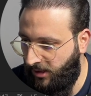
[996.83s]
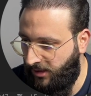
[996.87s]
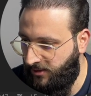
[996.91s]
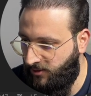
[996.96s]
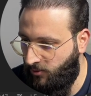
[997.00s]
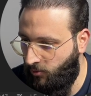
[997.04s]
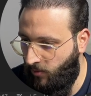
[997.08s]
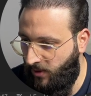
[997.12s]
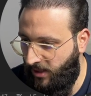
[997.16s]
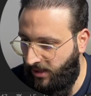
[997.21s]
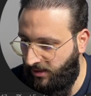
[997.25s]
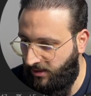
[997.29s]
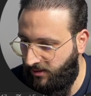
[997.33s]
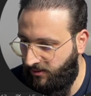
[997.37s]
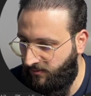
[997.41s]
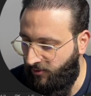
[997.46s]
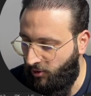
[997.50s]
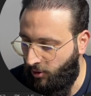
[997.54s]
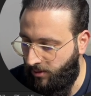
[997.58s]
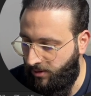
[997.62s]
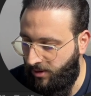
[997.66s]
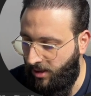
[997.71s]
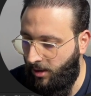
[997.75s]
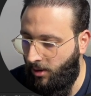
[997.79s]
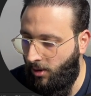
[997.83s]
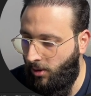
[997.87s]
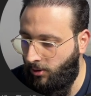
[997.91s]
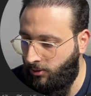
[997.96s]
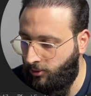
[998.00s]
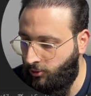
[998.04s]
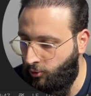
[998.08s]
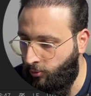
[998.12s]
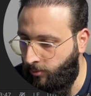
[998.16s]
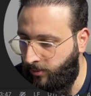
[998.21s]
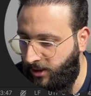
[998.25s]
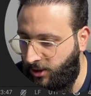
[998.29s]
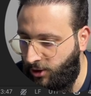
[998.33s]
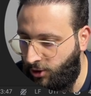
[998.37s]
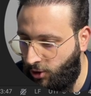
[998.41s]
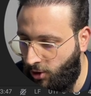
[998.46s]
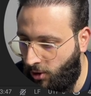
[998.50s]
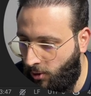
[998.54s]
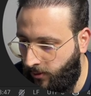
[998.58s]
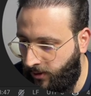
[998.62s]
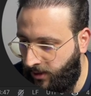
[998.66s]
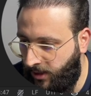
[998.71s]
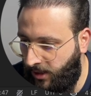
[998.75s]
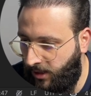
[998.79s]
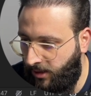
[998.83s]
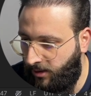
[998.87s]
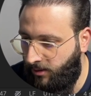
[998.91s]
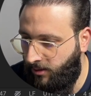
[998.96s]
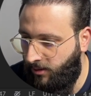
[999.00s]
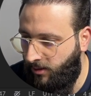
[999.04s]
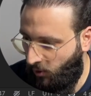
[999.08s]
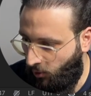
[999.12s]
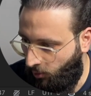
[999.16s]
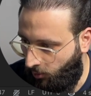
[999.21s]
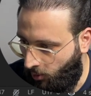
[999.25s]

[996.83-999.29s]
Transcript: Let's wait for the log to be shown here.